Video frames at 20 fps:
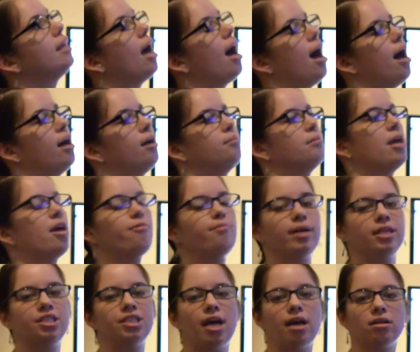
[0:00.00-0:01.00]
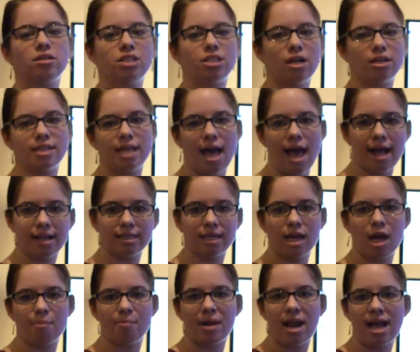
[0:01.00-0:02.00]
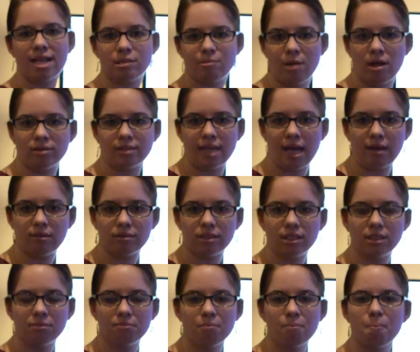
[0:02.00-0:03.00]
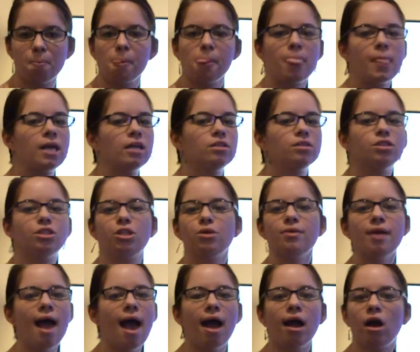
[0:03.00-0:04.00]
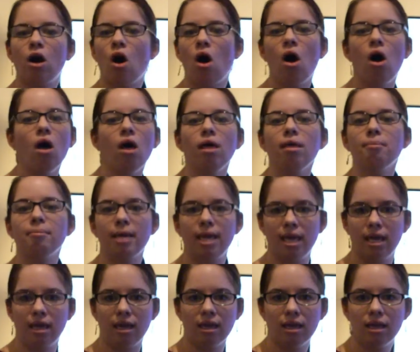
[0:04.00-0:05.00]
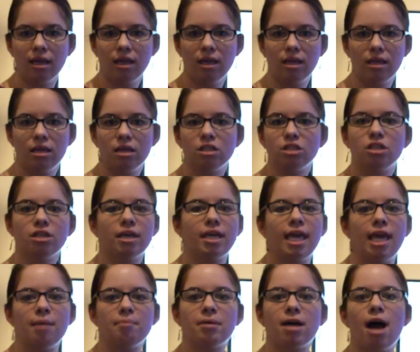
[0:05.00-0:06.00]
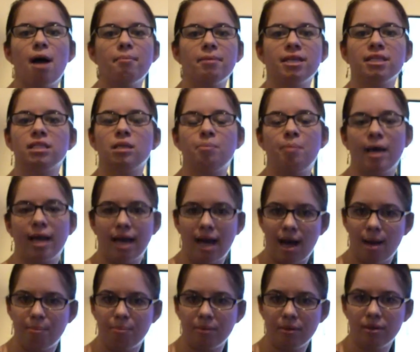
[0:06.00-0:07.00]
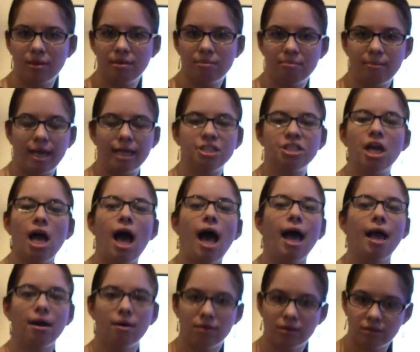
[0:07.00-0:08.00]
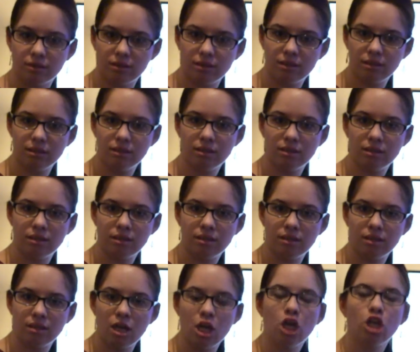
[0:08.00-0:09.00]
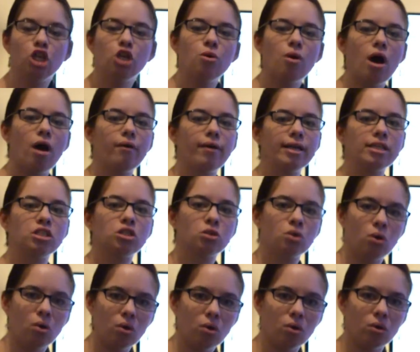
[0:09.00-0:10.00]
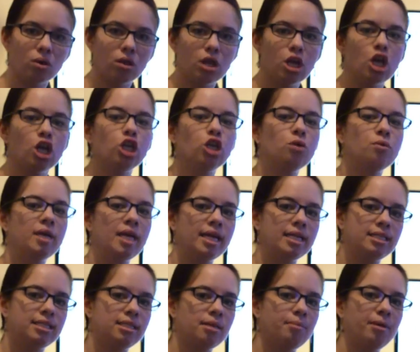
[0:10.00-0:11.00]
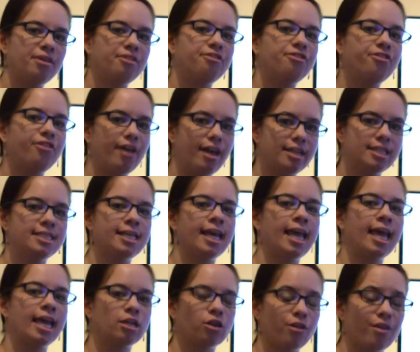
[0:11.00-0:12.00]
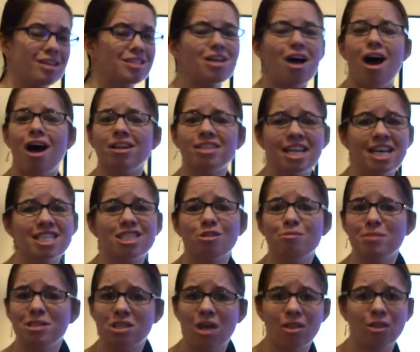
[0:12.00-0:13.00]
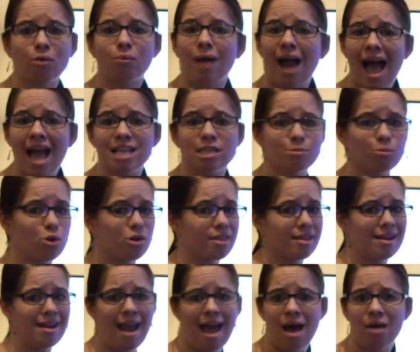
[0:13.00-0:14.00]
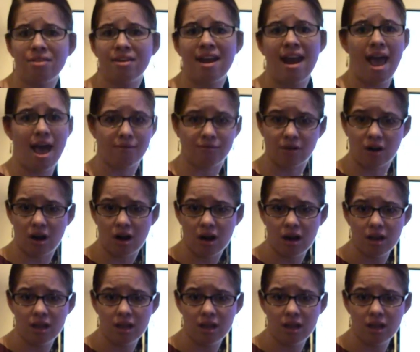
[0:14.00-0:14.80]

If my child starts acting up and has meltdowns, do not call me to keep coming to pick up my child. You are a school. You need to be fit to handle this. Autism is on the rise more than now than ever.